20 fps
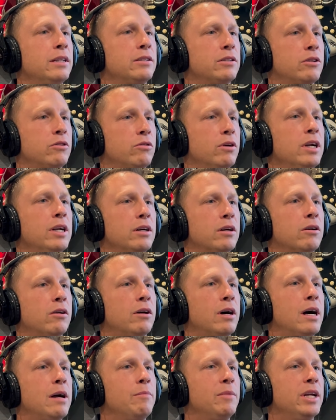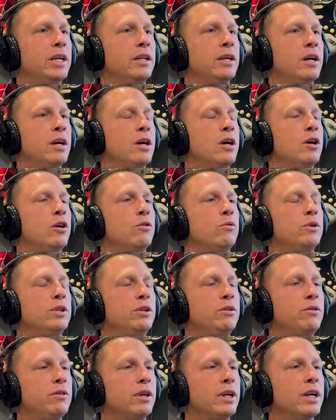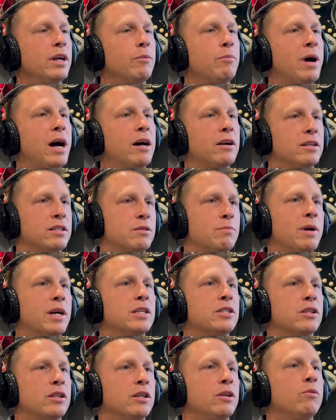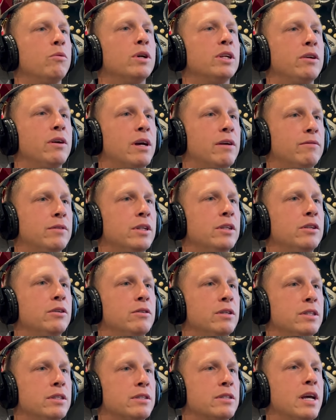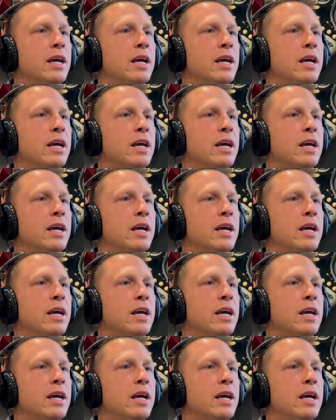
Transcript: It's critical. I mean, when you think about especially what you have to do in